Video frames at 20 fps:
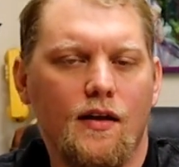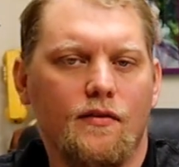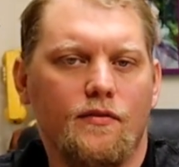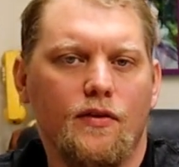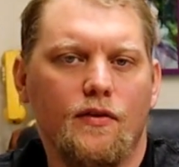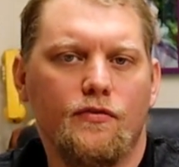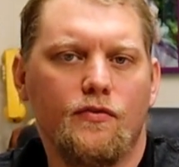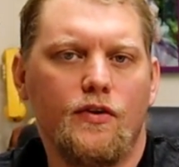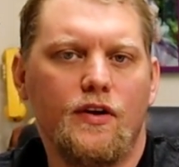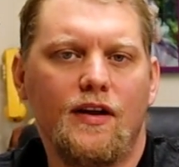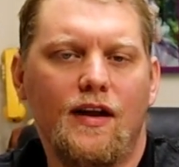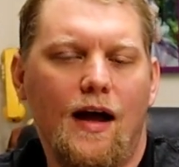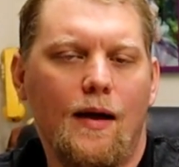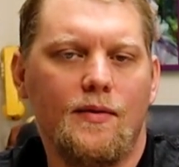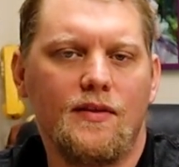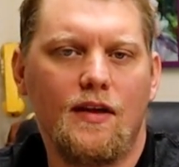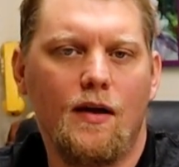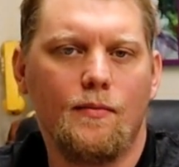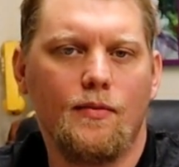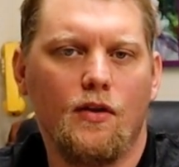feel free to
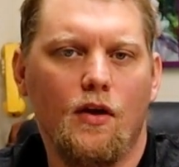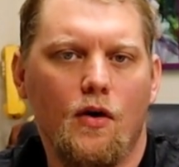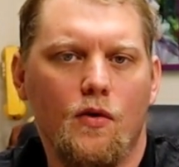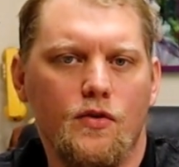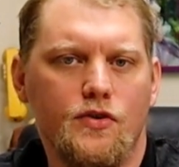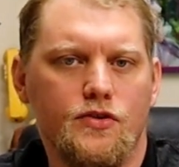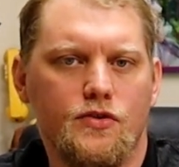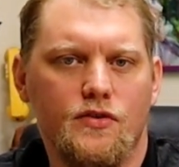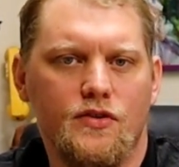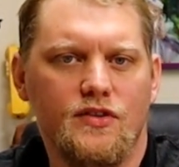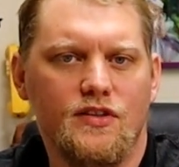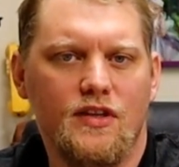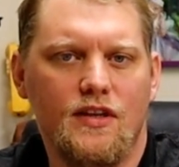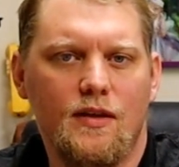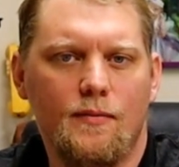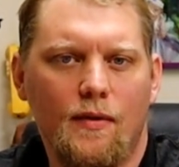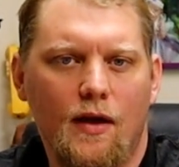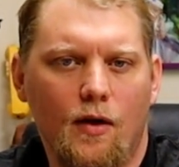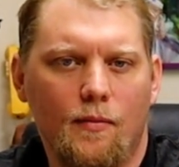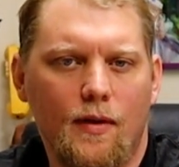comment down below or shoot us an
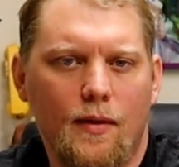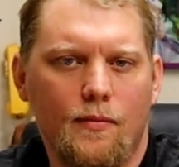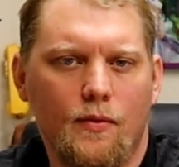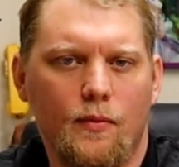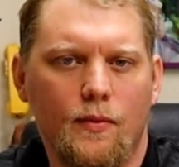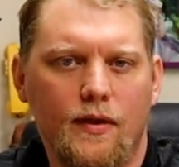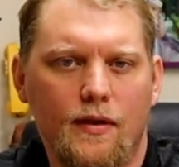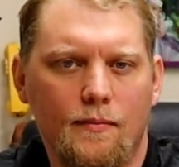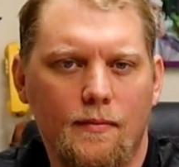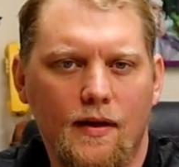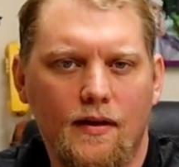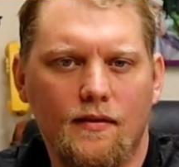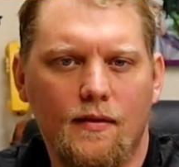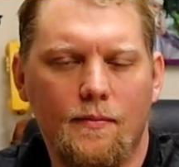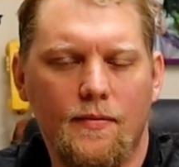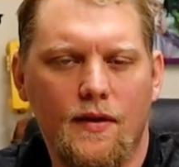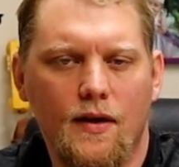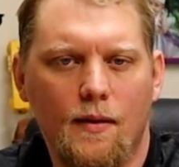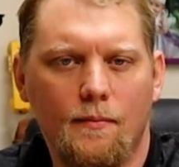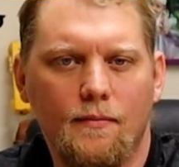email. Maybe we can make
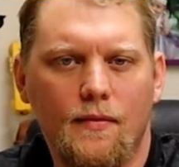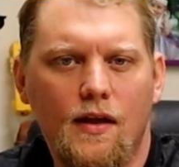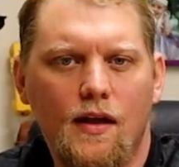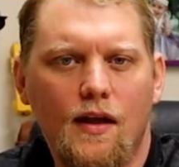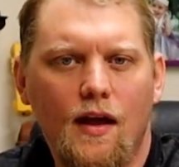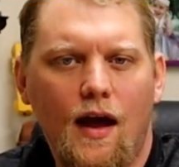something up.